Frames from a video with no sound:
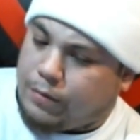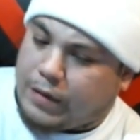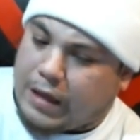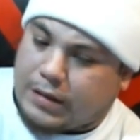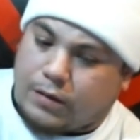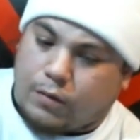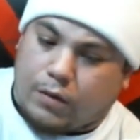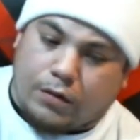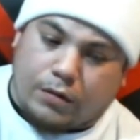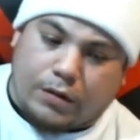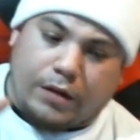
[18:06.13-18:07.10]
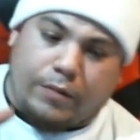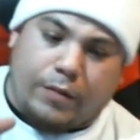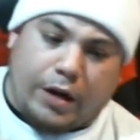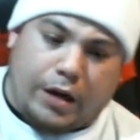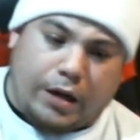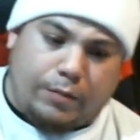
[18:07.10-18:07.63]
That's the one who did
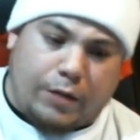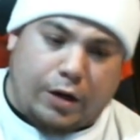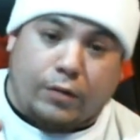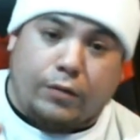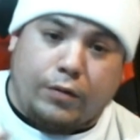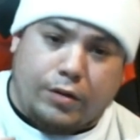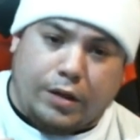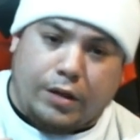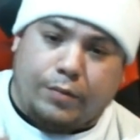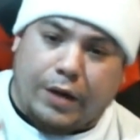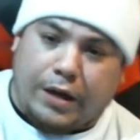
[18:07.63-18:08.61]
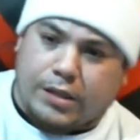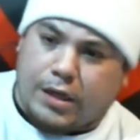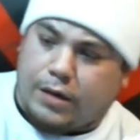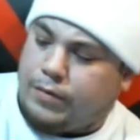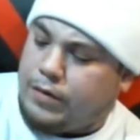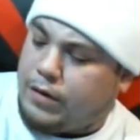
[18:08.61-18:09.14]
my Micro Rooney paint
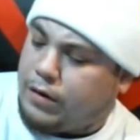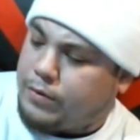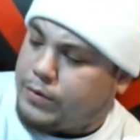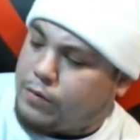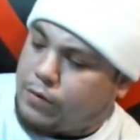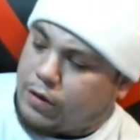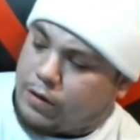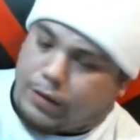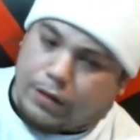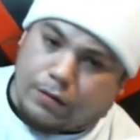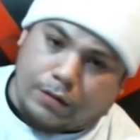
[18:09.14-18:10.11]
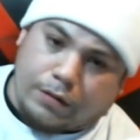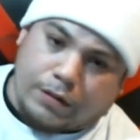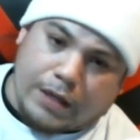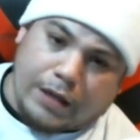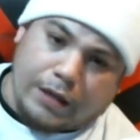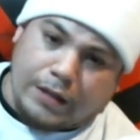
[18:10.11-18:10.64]
job. So we're going to be
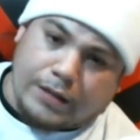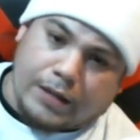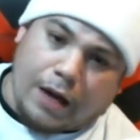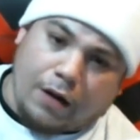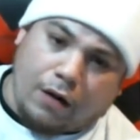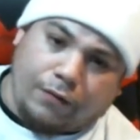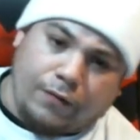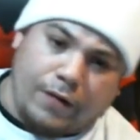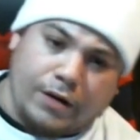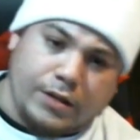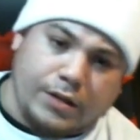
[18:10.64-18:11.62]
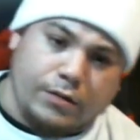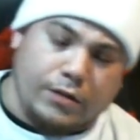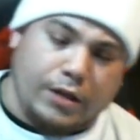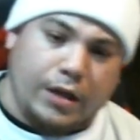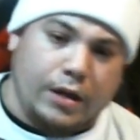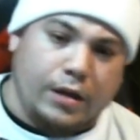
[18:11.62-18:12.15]
sending this guy off very soon to
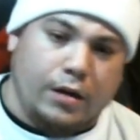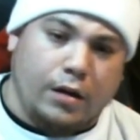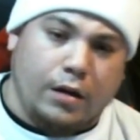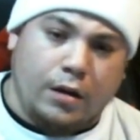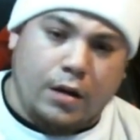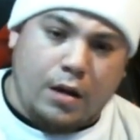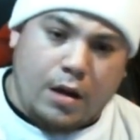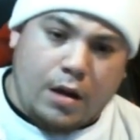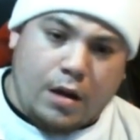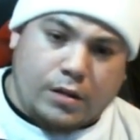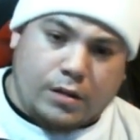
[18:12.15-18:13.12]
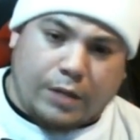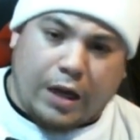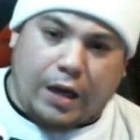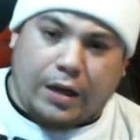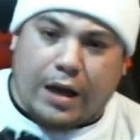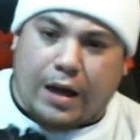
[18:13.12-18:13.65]
get some
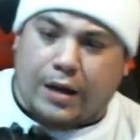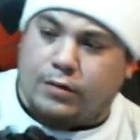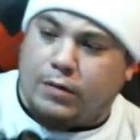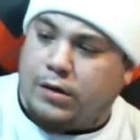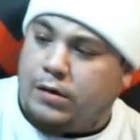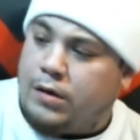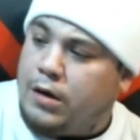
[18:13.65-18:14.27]
candy eye as well.